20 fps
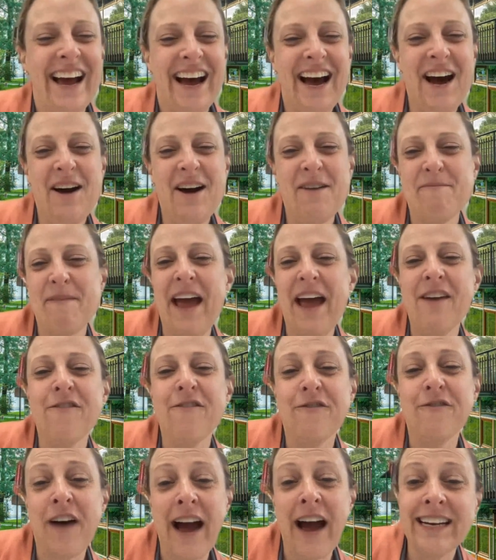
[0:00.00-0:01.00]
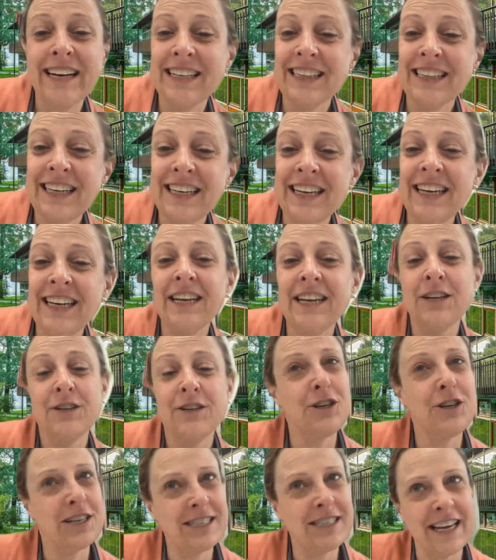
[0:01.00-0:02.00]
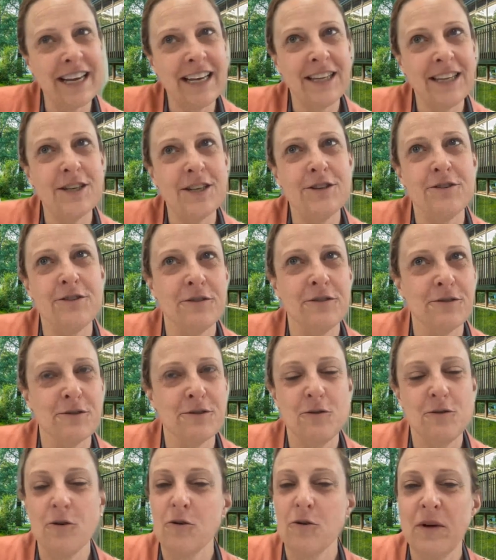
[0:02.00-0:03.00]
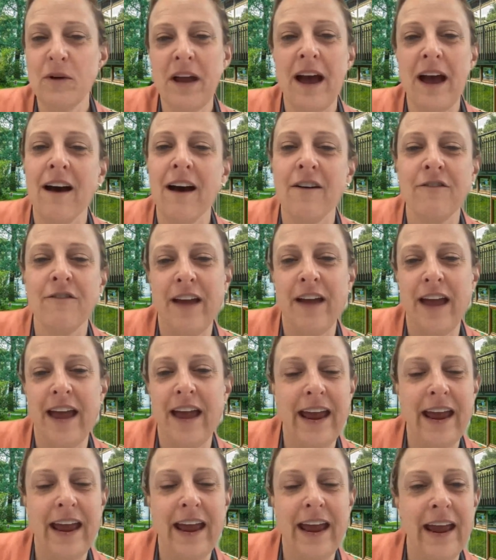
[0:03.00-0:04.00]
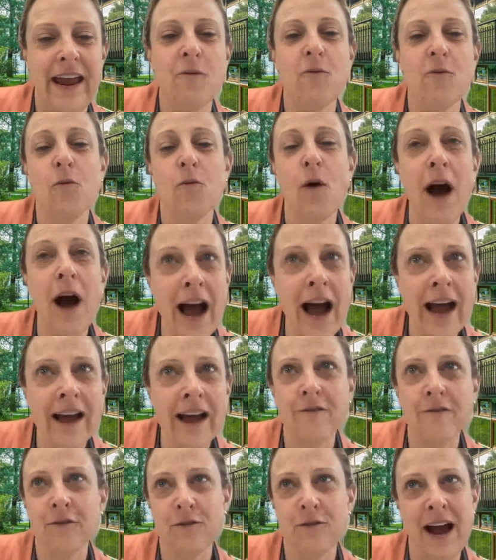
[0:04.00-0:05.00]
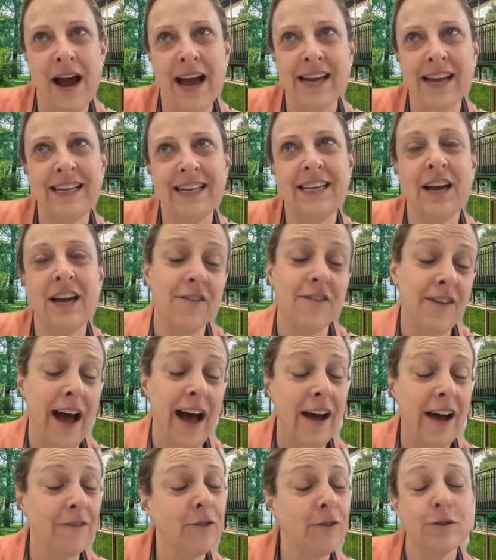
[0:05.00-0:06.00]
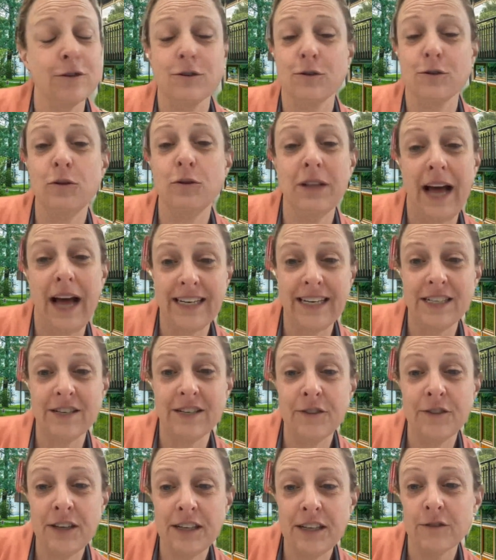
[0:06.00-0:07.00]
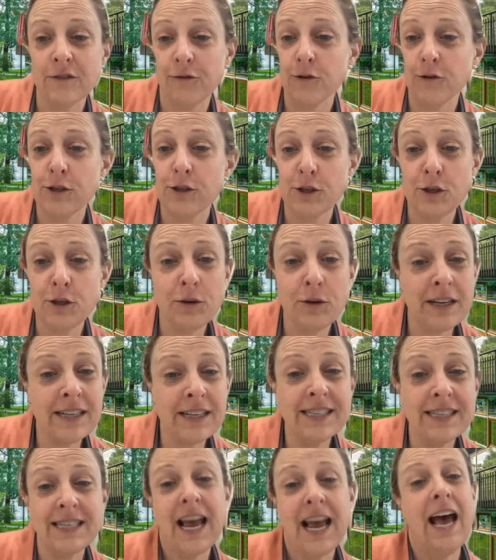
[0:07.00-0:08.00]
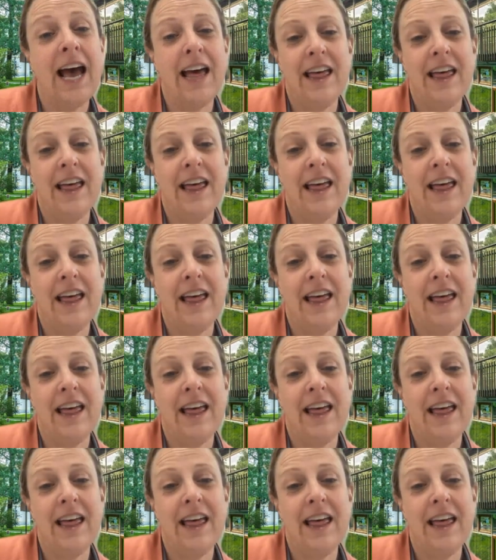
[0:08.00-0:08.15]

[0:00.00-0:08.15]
And finally, just like in the junior school, we have a wide variety of after-school activities for students.